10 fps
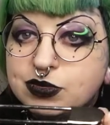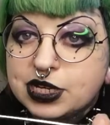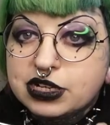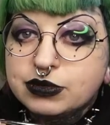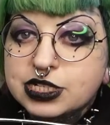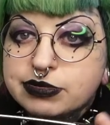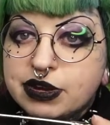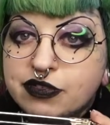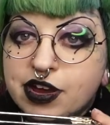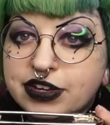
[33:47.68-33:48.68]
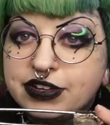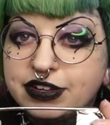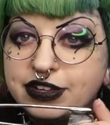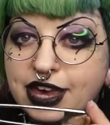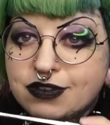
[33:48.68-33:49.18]
pin, which my friend
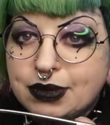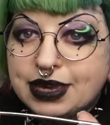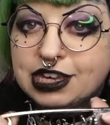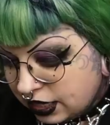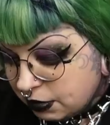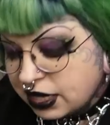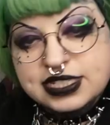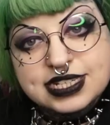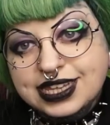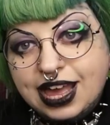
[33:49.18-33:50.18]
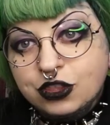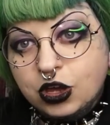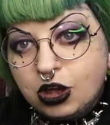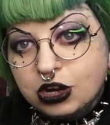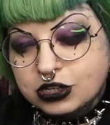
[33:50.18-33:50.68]
gave me. Might stick that on the
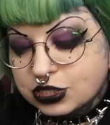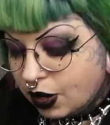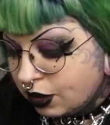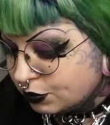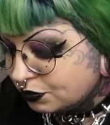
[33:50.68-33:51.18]
collar as well.